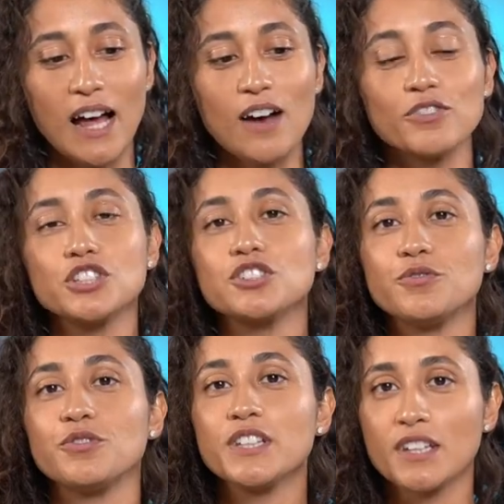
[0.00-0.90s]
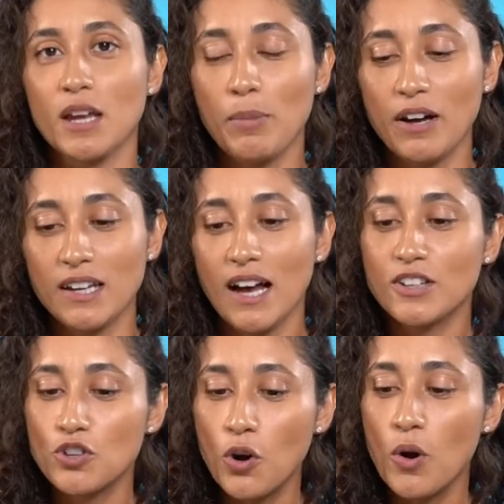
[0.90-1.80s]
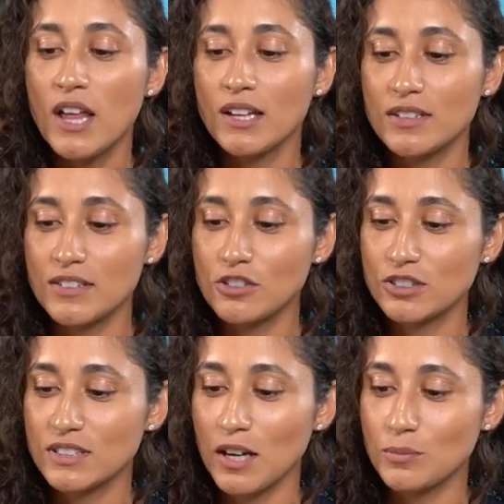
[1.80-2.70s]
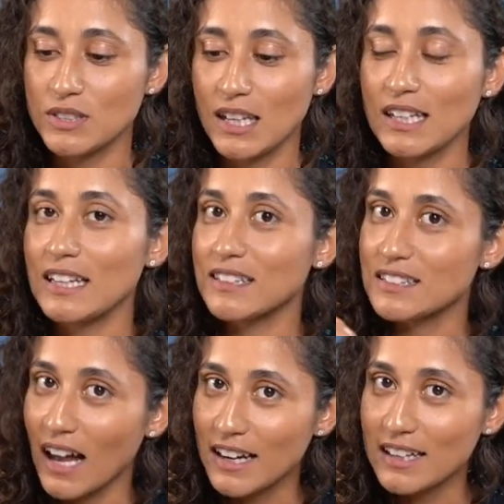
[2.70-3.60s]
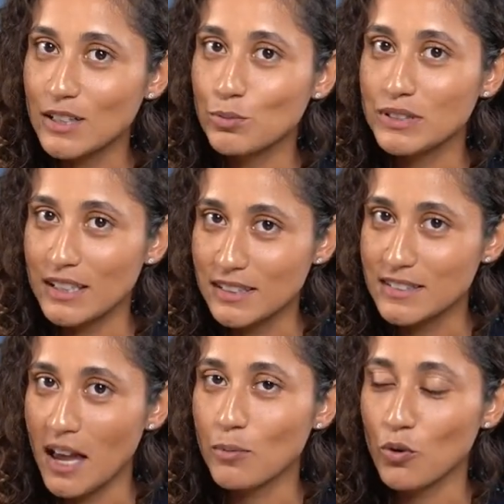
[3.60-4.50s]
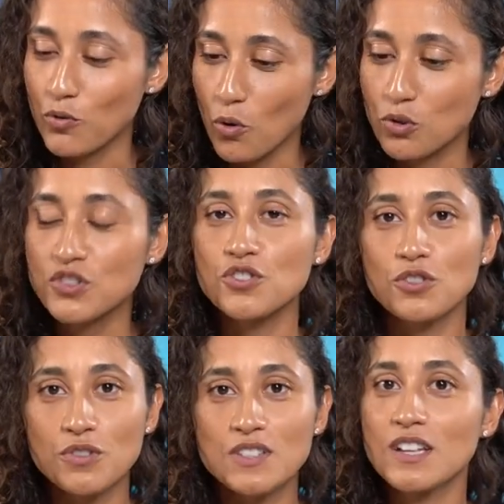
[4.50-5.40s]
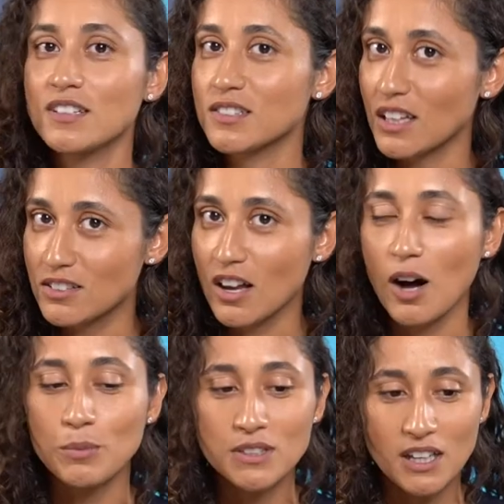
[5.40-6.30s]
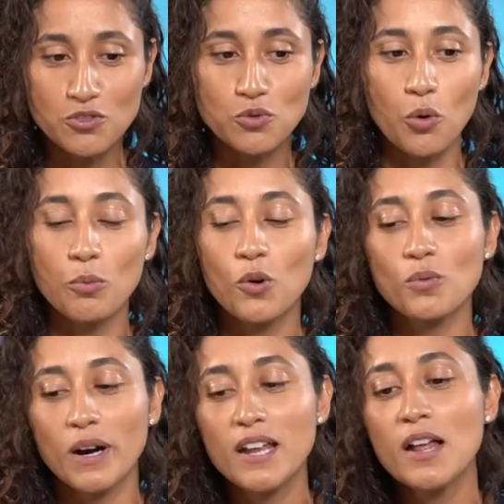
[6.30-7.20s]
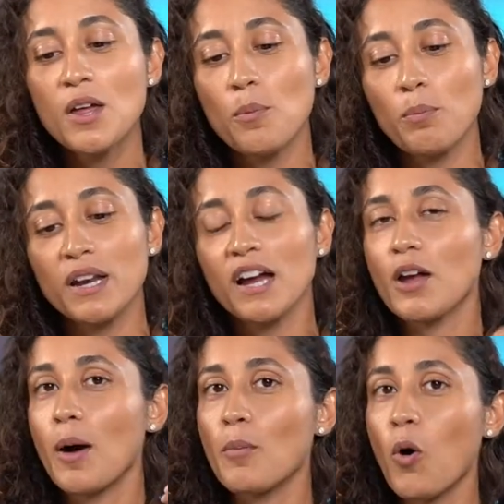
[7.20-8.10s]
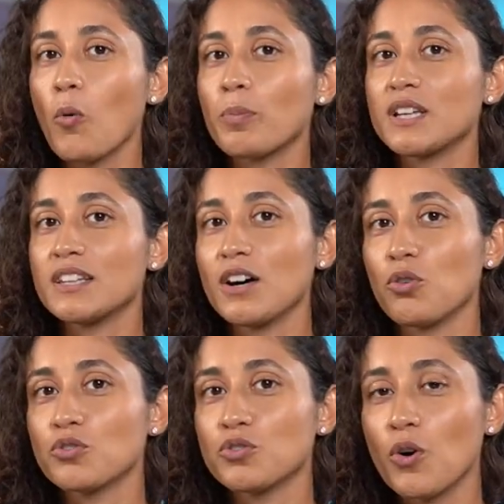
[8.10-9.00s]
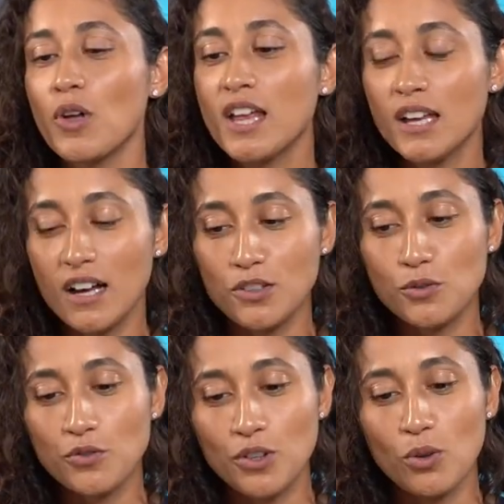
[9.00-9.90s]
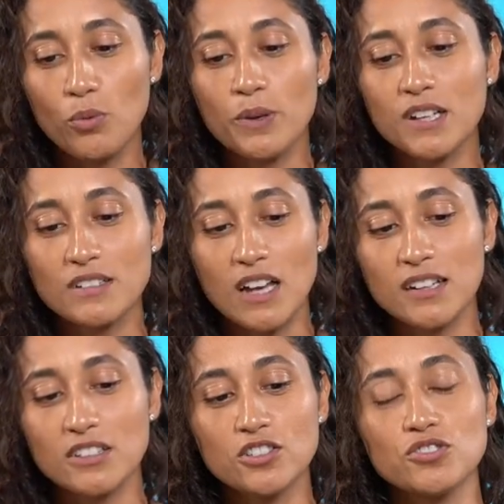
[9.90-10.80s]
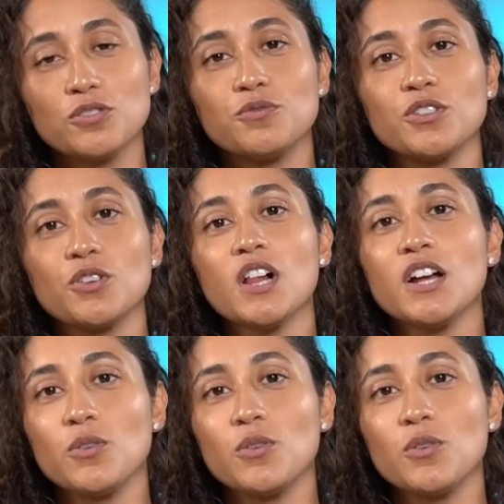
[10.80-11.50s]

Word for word: have a good feeling about it. I know there comes like anxiety with the exam, of course, nervousness, that's common, that's normal, right? But I'm hoping that also you feel a little bit excited because you feel